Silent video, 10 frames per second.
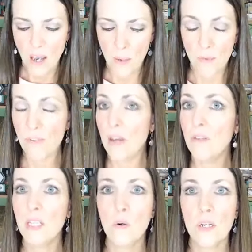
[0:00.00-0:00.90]
If you have
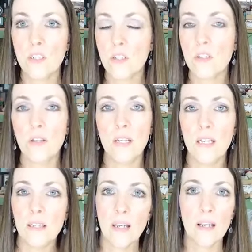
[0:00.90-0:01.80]
any questions on
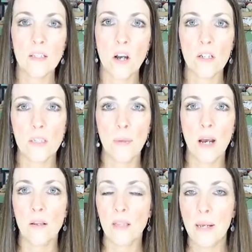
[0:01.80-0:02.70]
anything I talked
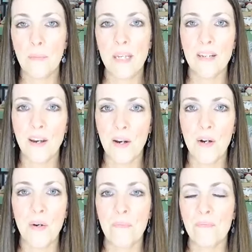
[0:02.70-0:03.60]
about, let me
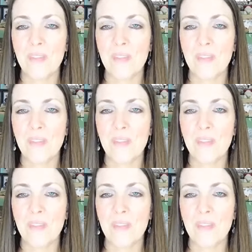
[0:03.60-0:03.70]
know,